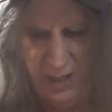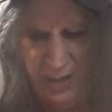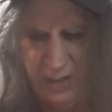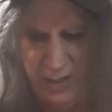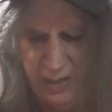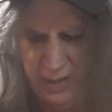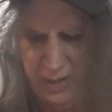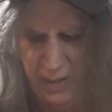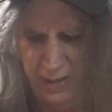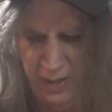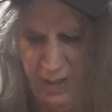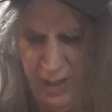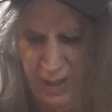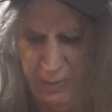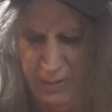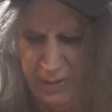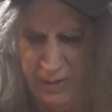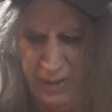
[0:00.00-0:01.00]
a
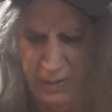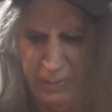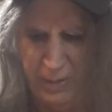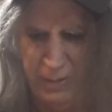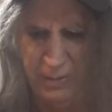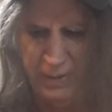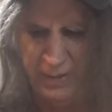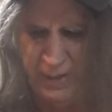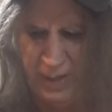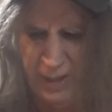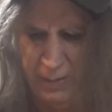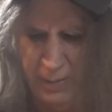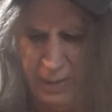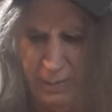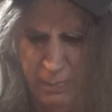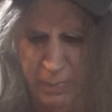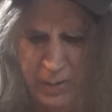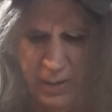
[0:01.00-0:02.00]
lot of the time people are talking
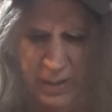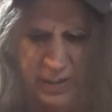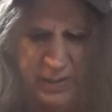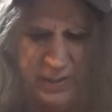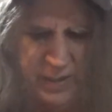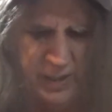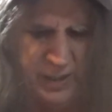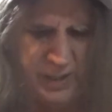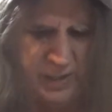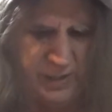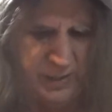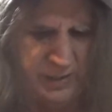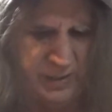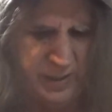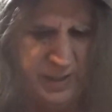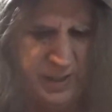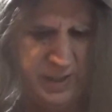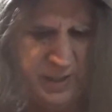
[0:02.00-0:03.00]
about
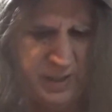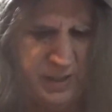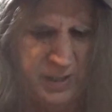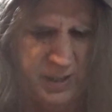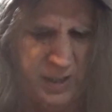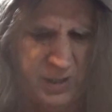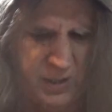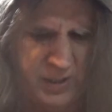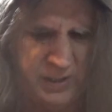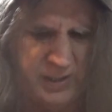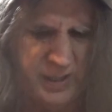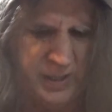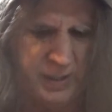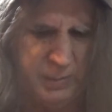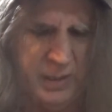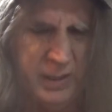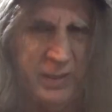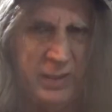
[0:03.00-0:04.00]
Buttigieg. You know, he's
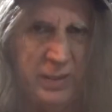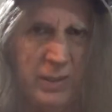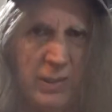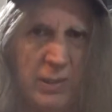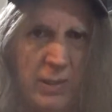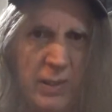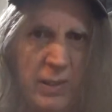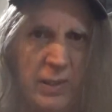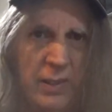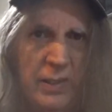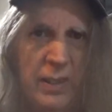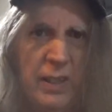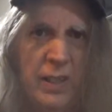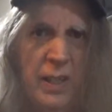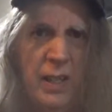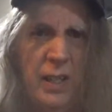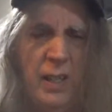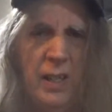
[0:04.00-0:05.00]
had a big surge.
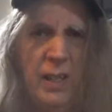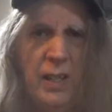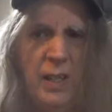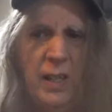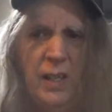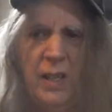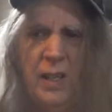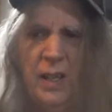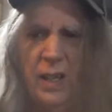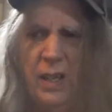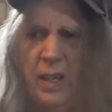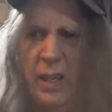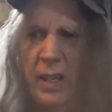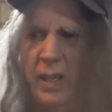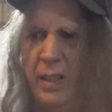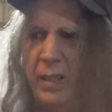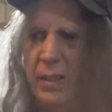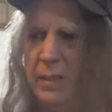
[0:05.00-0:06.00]

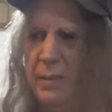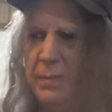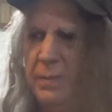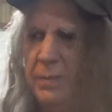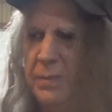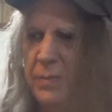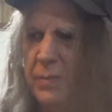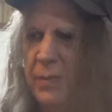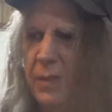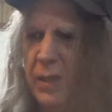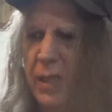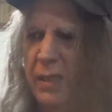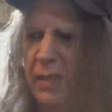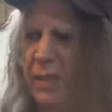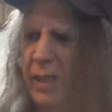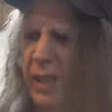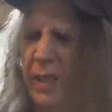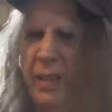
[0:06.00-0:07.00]
And
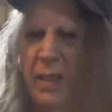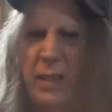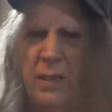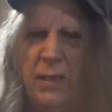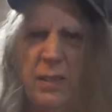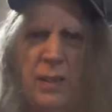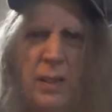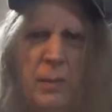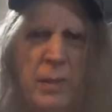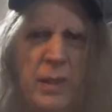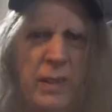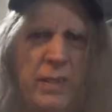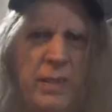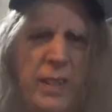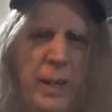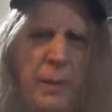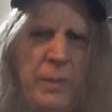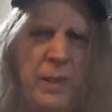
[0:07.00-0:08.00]
this, I think there's a little bit of
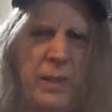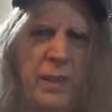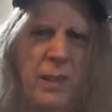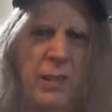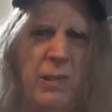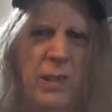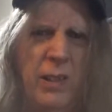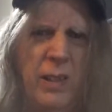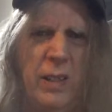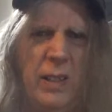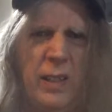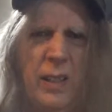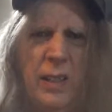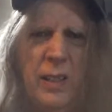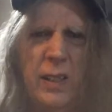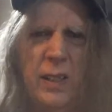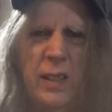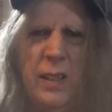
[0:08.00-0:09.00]
deception going
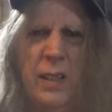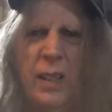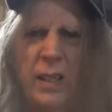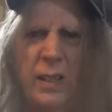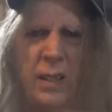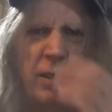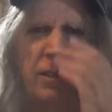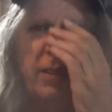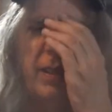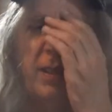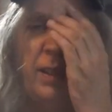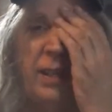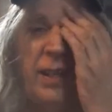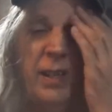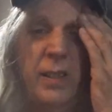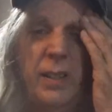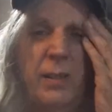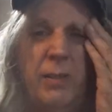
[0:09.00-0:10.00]
on. I notice a
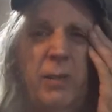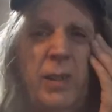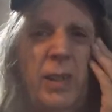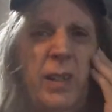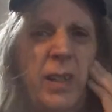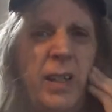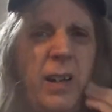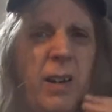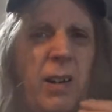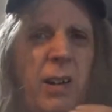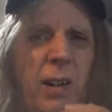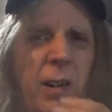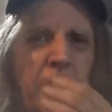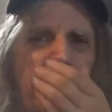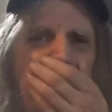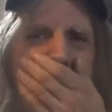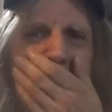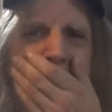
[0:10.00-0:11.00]
lot of the really
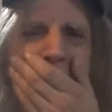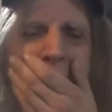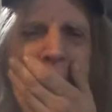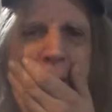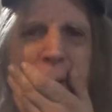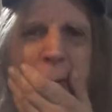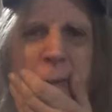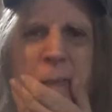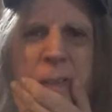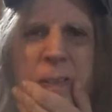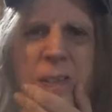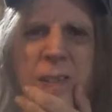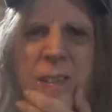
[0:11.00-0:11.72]
hard, you know,